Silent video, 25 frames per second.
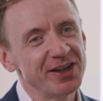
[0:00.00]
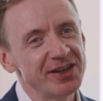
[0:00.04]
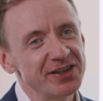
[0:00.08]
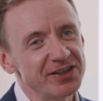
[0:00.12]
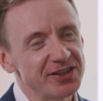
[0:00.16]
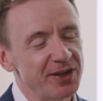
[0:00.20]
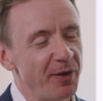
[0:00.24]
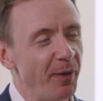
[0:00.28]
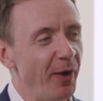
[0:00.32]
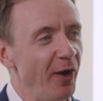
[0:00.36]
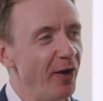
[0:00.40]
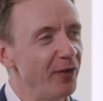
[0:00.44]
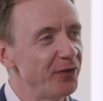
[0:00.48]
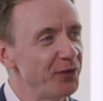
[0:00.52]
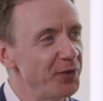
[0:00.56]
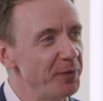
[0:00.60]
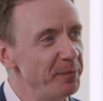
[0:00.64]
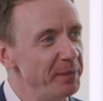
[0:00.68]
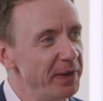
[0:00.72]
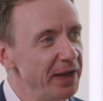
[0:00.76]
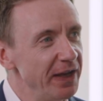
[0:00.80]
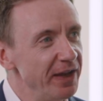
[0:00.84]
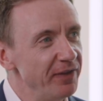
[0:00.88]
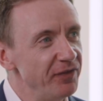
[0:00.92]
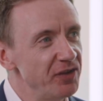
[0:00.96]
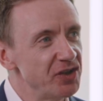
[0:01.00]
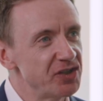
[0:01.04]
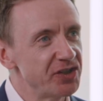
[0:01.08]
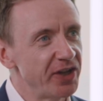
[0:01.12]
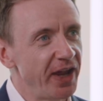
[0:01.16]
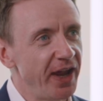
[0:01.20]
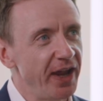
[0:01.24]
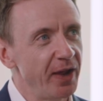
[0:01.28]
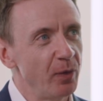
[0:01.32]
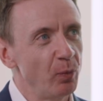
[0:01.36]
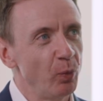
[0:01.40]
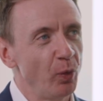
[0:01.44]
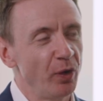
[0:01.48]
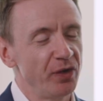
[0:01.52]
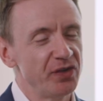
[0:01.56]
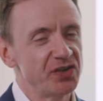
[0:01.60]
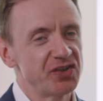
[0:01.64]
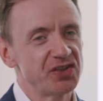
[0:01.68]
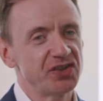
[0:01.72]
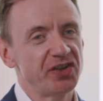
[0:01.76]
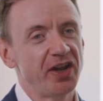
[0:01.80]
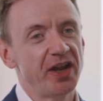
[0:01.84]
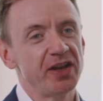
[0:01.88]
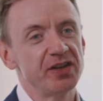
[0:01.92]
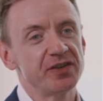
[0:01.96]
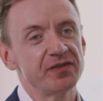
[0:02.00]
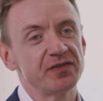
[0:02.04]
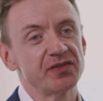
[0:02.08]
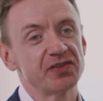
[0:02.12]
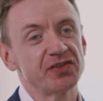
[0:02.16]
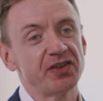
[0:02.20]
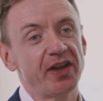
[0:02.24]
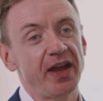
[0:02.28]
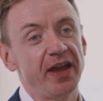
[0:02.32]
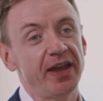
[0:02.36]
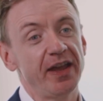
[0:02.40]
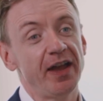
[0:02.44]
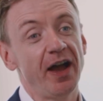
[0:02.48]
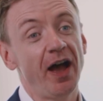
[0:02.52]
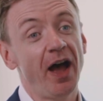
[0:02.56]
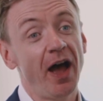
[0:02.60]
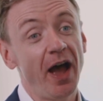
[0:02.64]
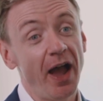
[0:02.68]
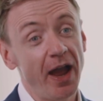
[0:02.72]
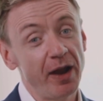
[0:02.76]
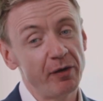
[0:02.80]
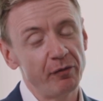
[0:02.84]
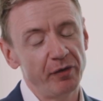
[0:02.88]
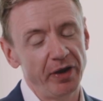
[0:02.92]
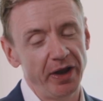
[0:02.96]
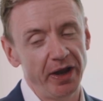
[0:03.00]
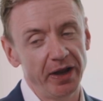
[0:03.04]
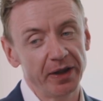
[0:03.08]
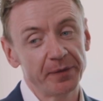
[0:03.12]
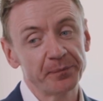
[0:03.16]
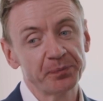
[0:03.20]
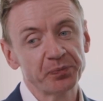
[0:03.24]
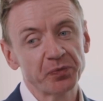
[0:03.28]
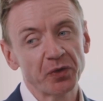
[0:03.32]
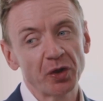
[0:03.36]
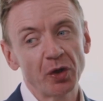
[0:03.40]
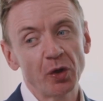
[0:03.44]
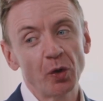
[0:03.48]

So I often mean if you take one stage of, say, hiring,